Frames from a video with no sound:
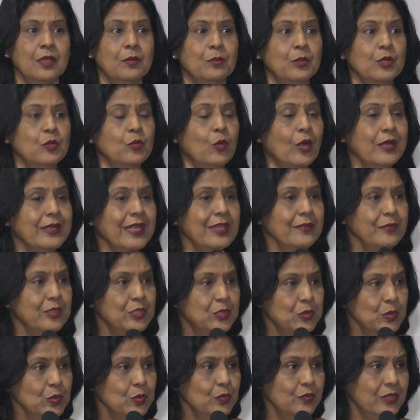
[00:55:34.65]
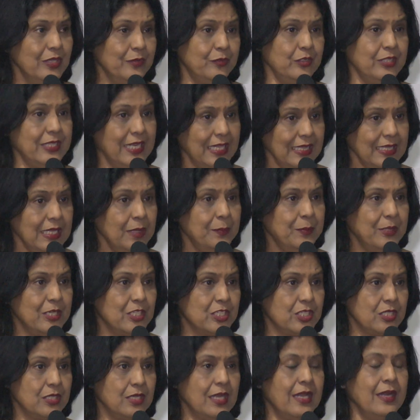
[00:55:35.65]
But what can we do? We have to tell that
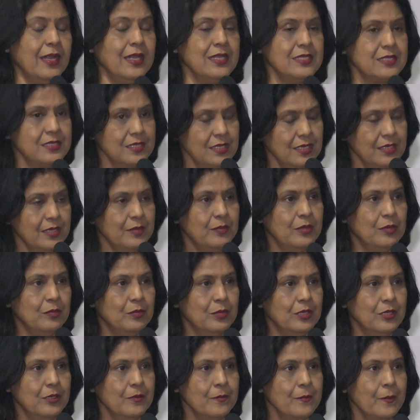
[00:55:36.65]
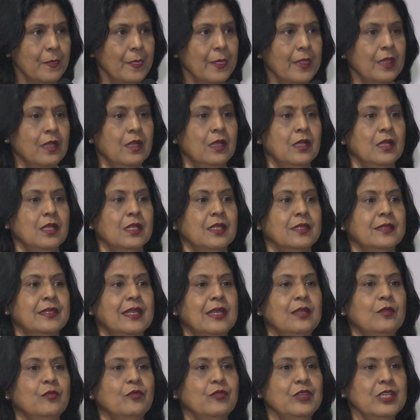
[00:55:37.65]
patient. And I still remember
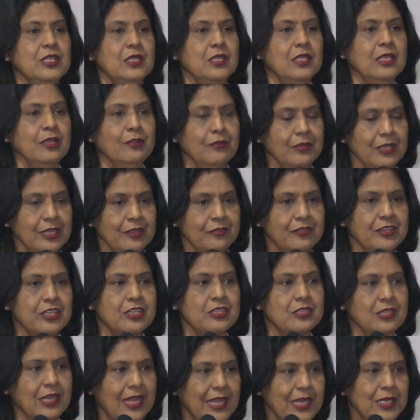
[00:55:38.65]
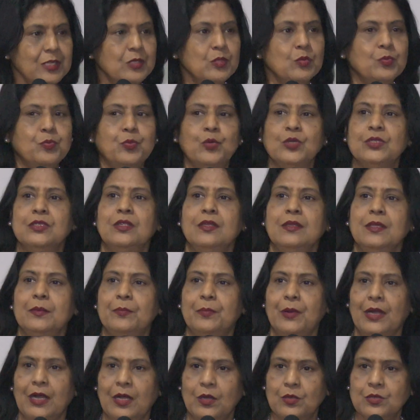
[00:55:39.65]
that even if we try to put the
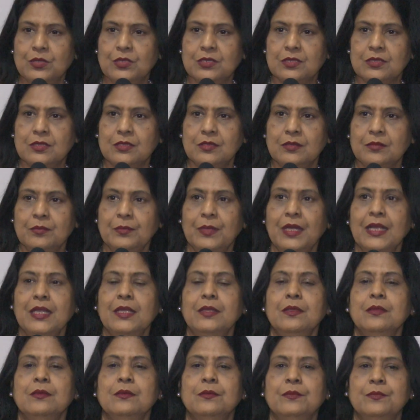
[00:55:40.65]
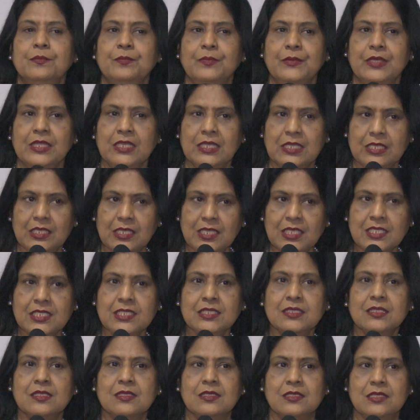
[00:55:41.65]
lip out by
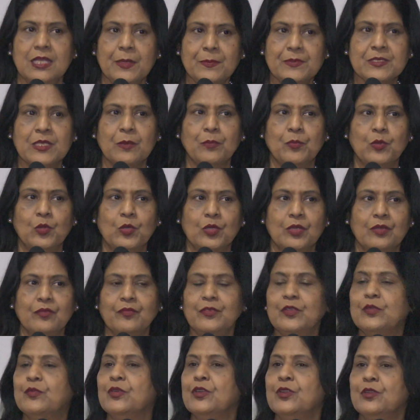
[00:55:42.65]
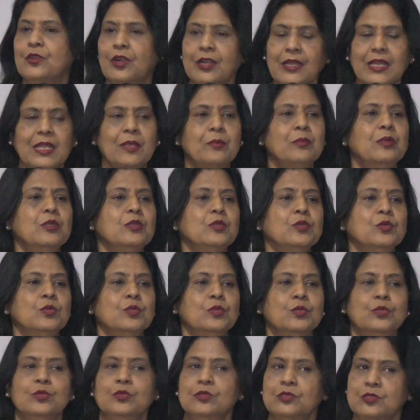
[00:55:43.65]
increasing the lip support, we were not able
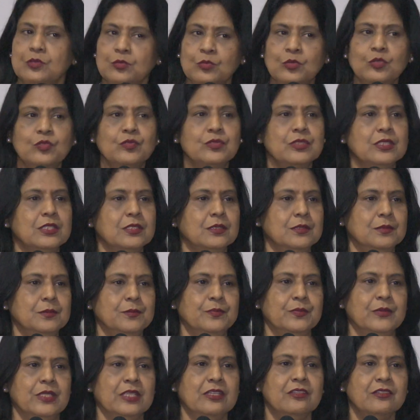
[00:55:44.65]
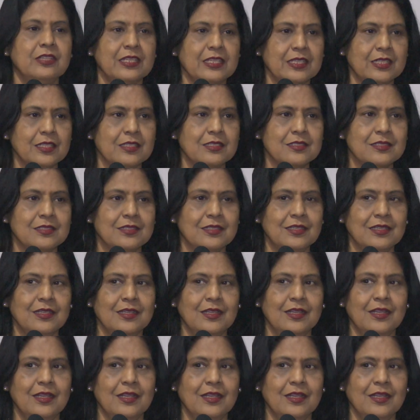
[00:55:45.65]
to remove the wrinkles.